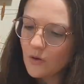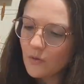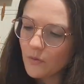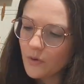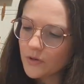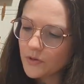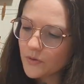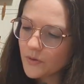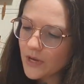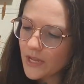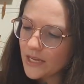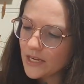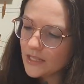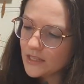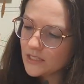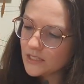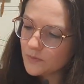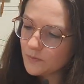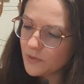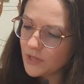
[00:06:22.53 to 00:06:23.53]
When creating
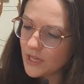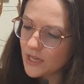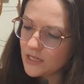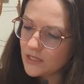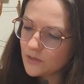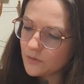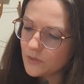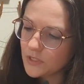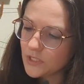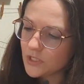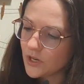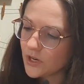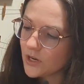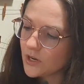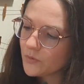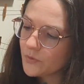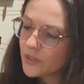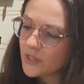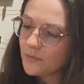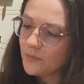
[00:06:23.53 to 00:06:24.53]
this blend, we
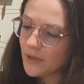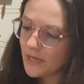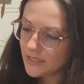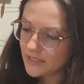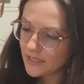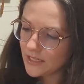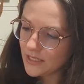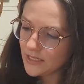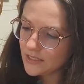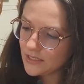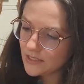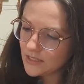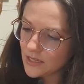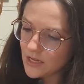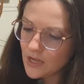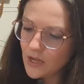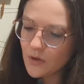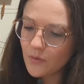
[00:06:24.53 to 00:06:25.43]
started with the basics.